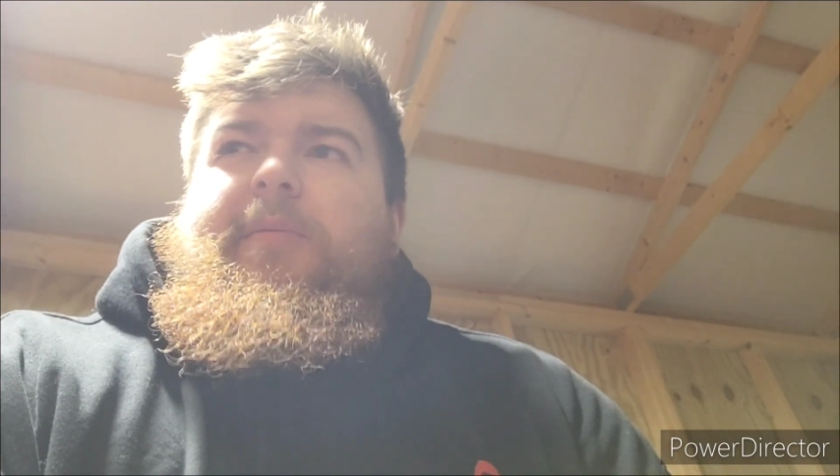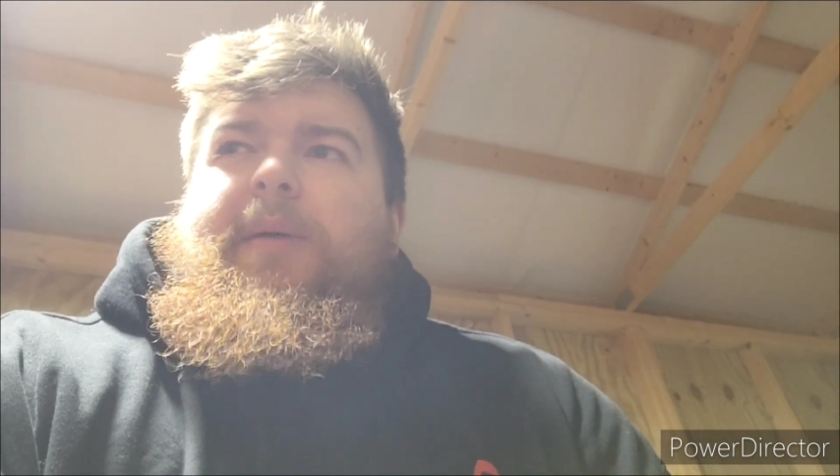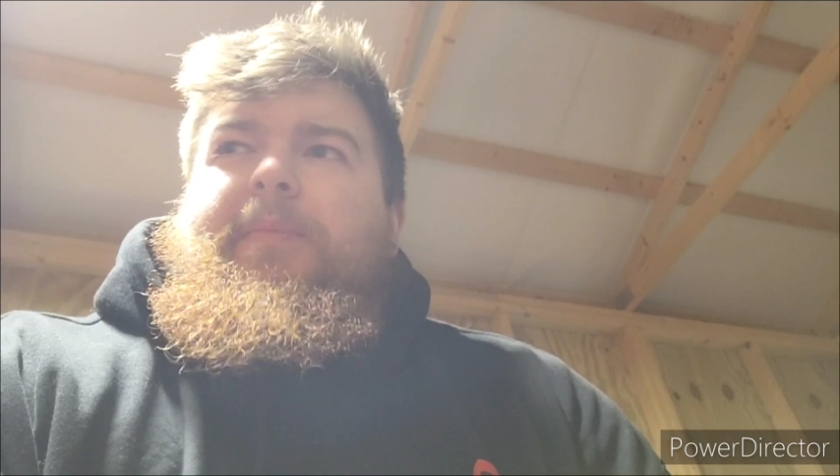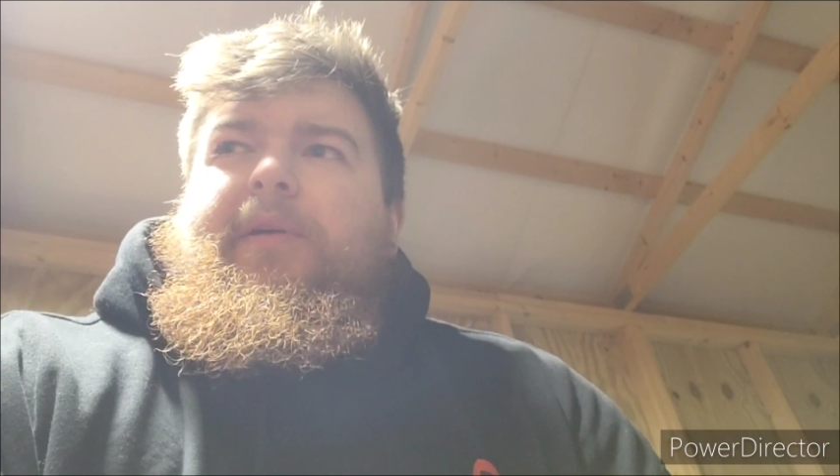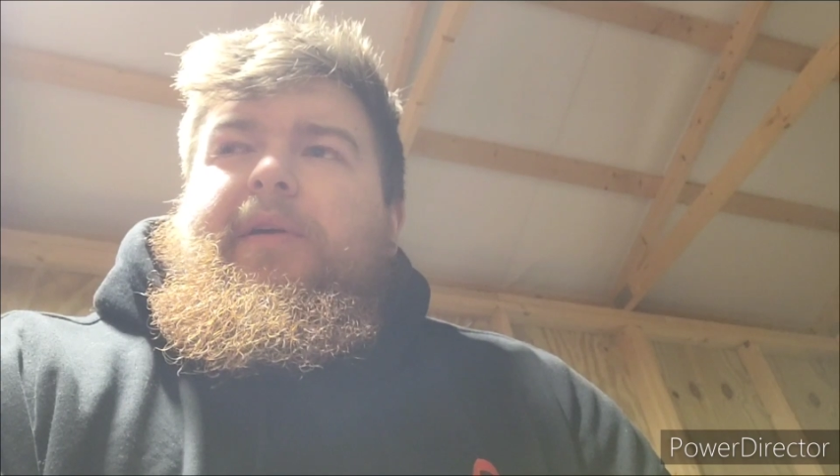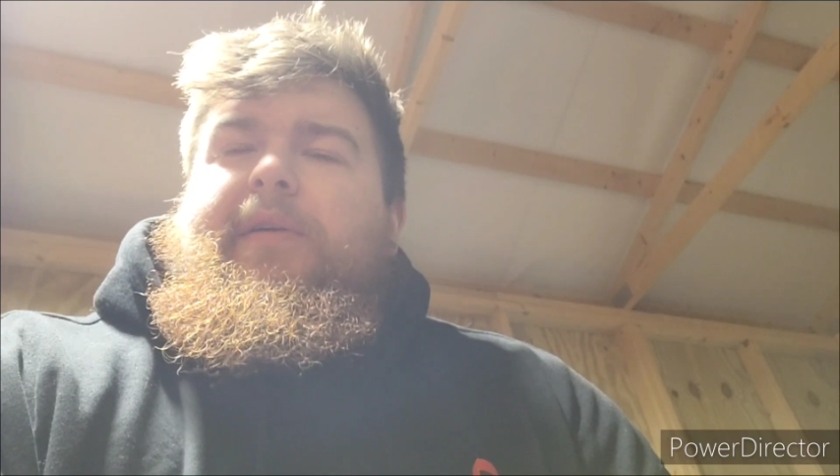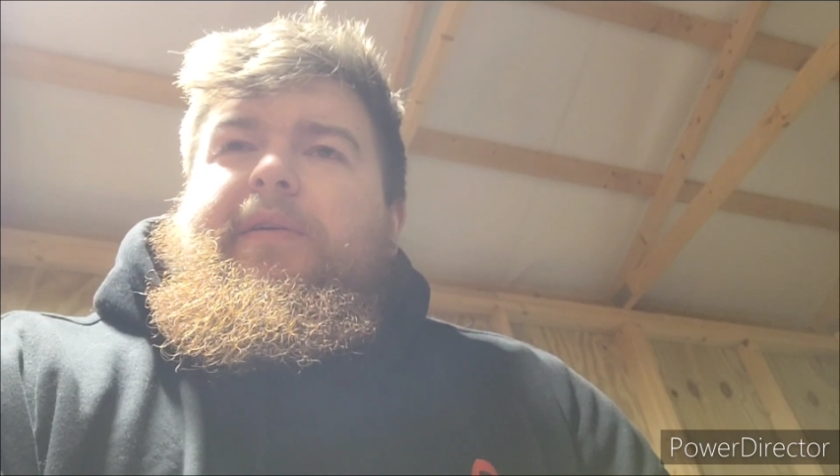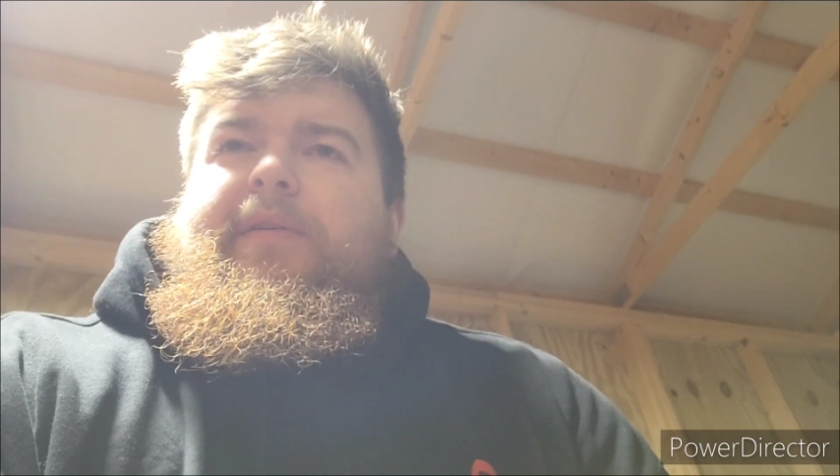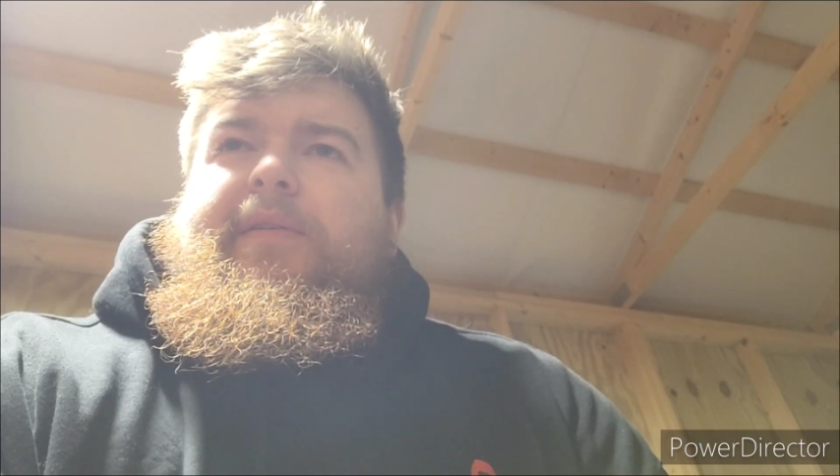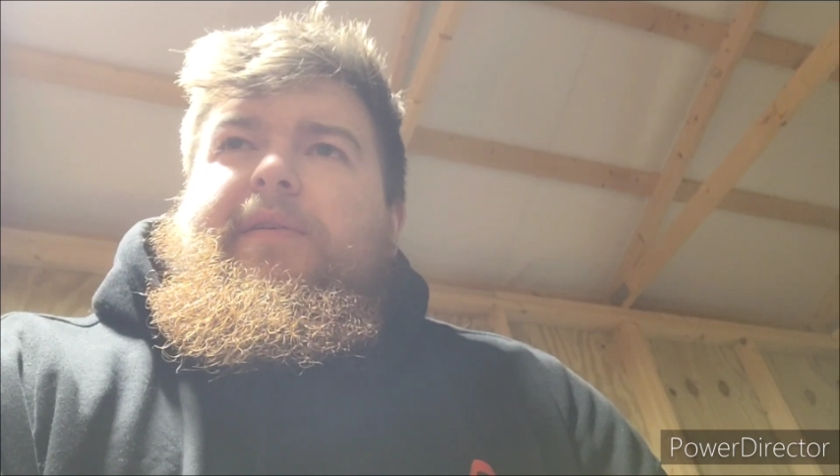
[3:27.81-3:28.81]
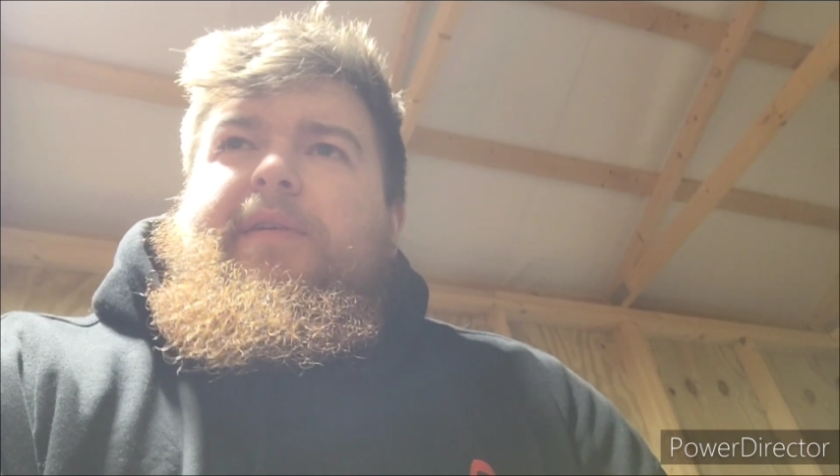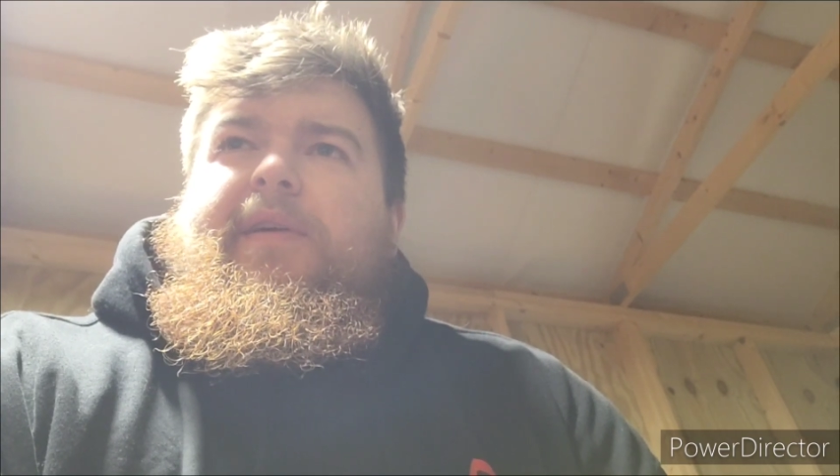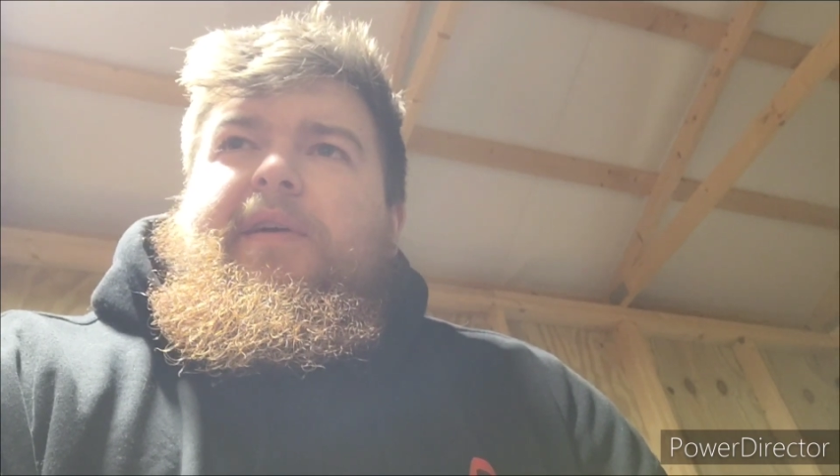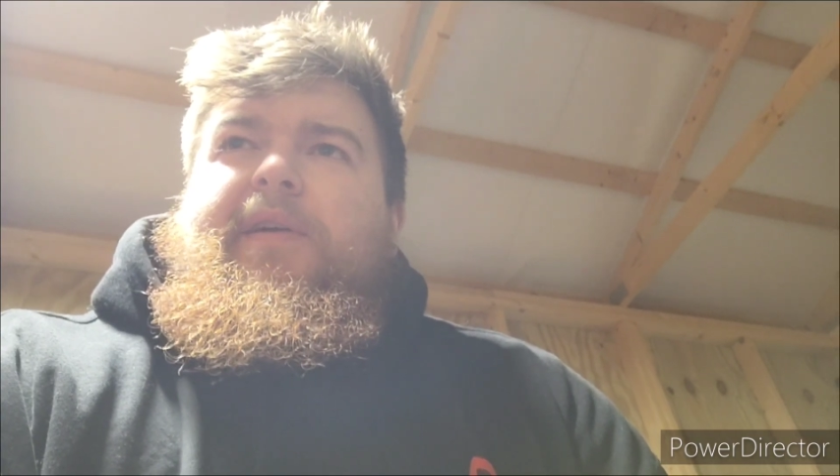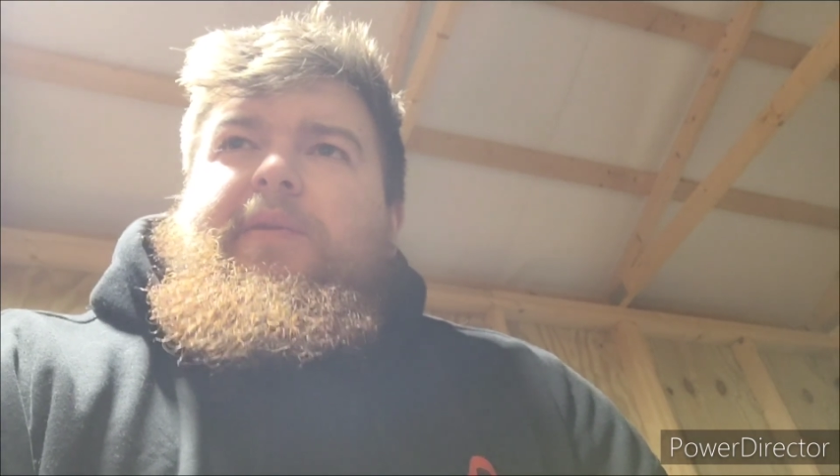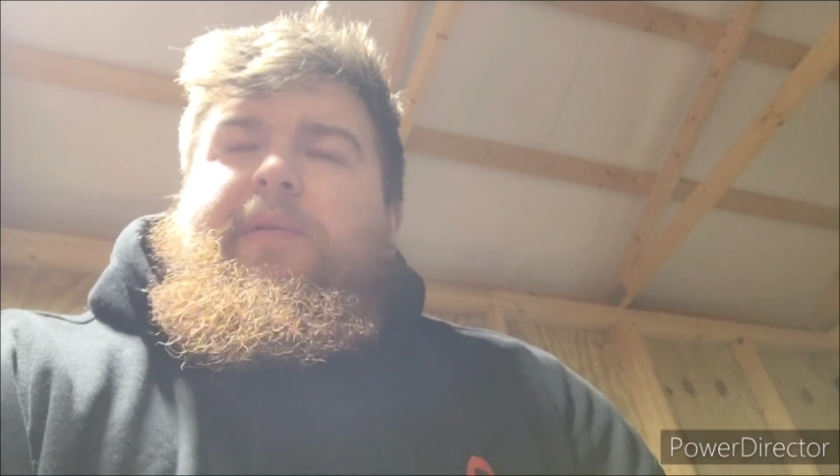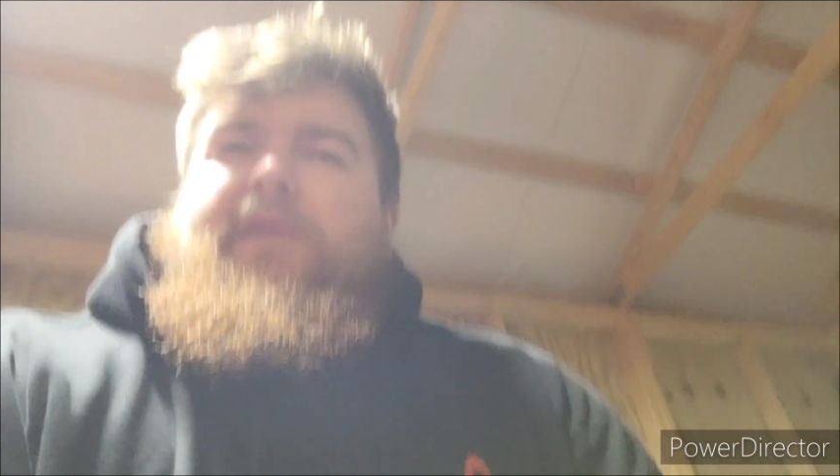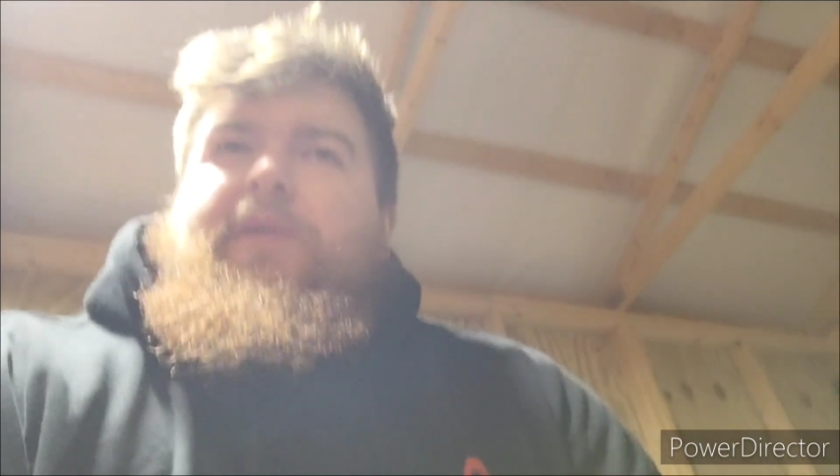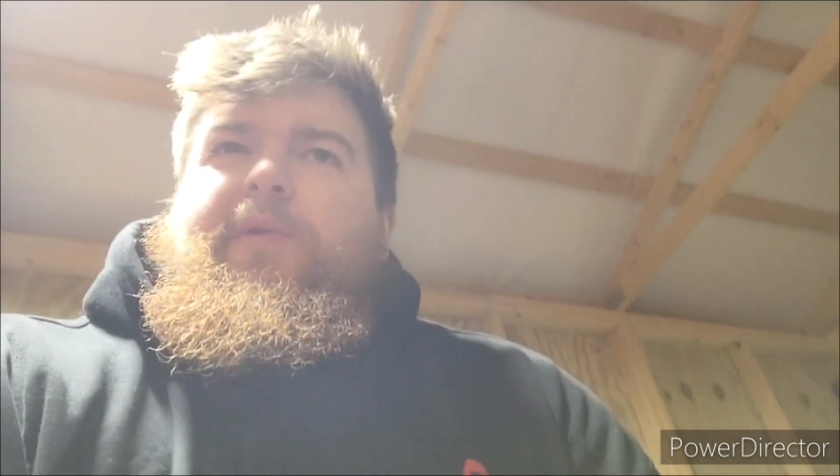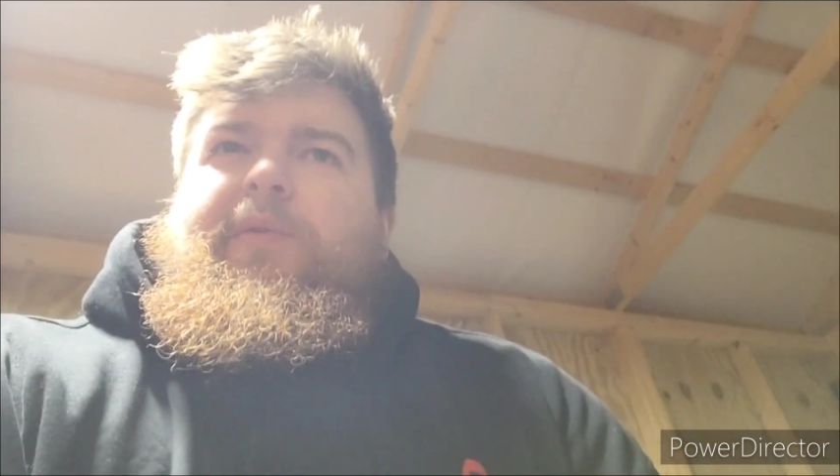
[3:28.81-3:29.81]
remember what
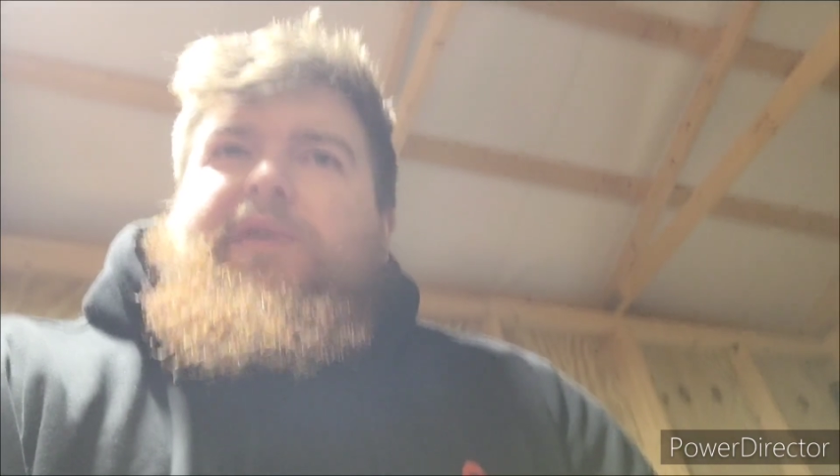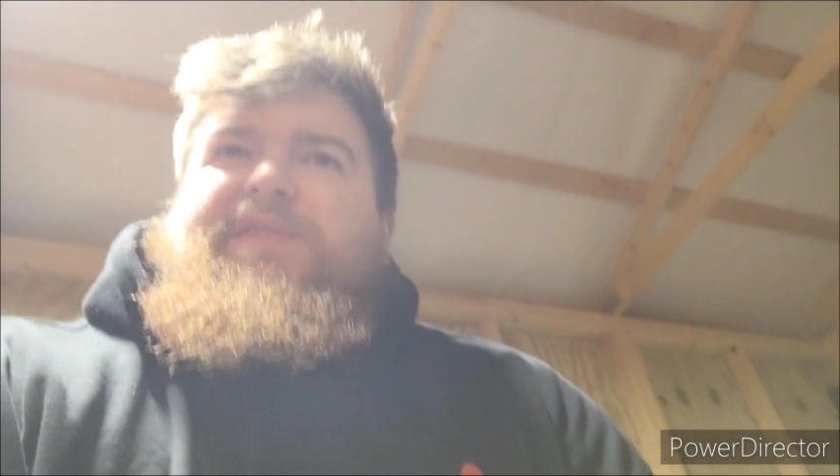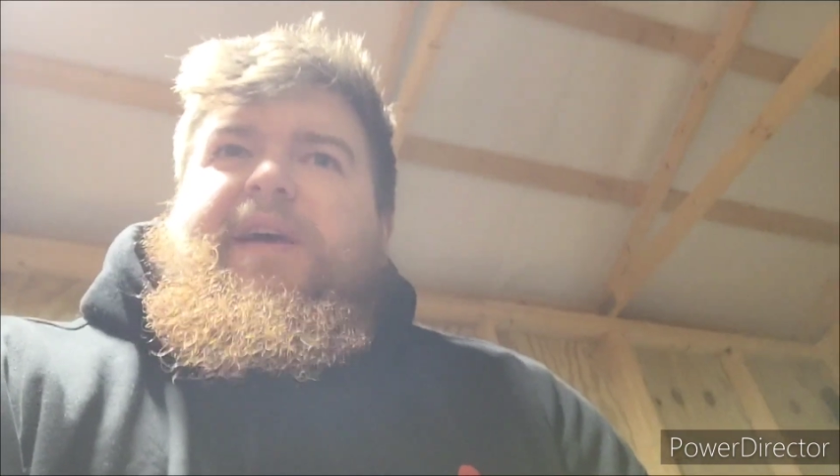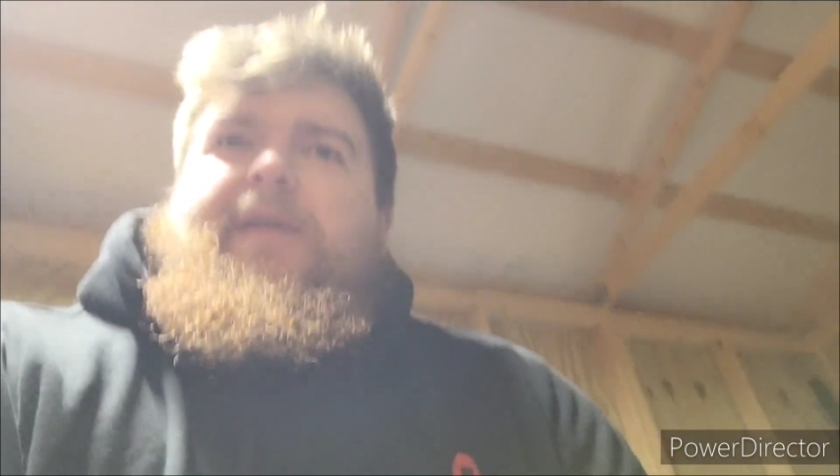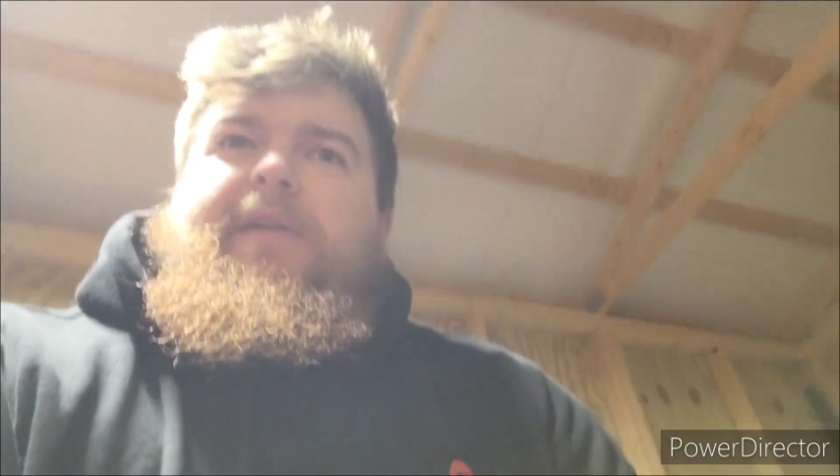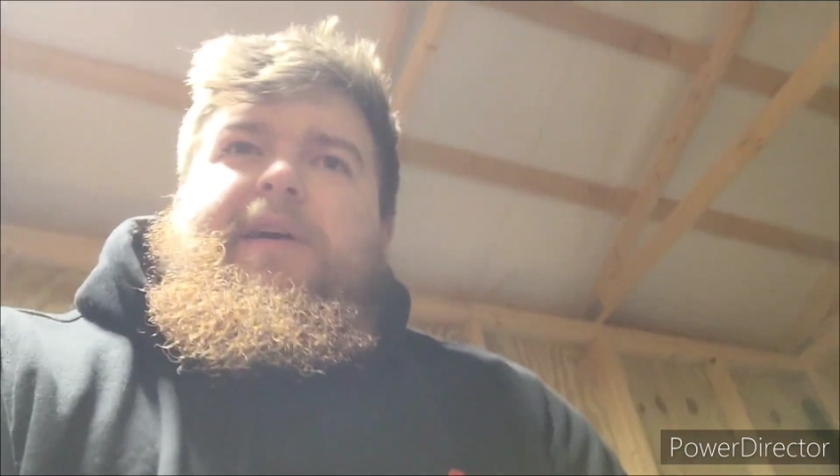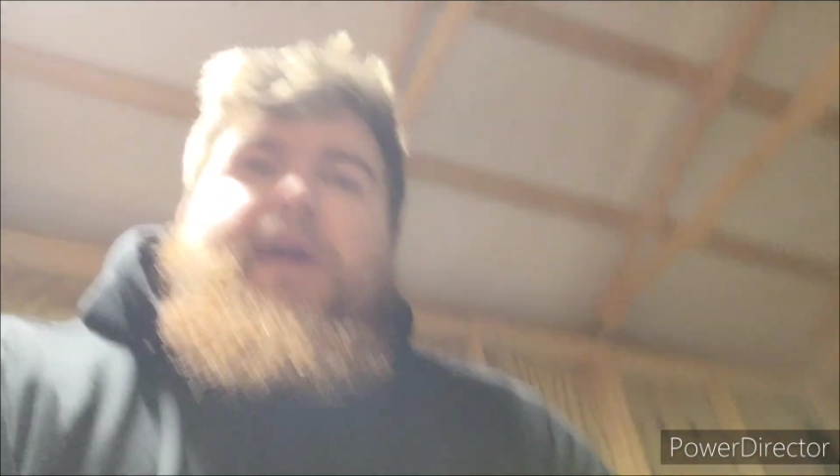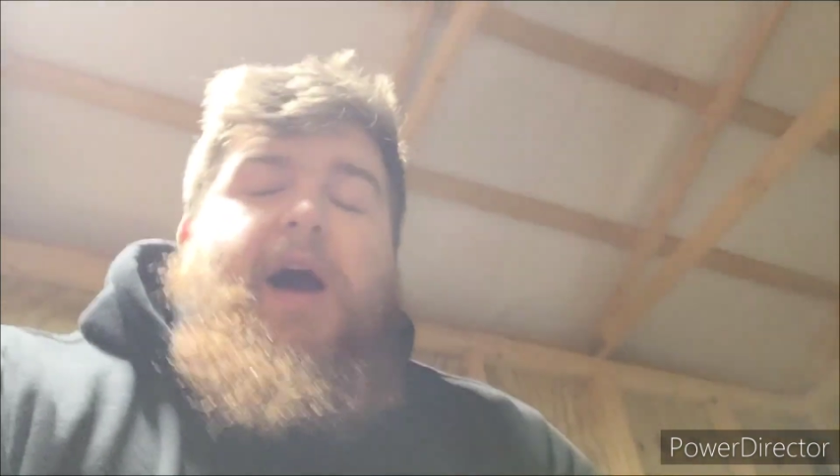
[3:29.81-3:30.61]
the other one was now.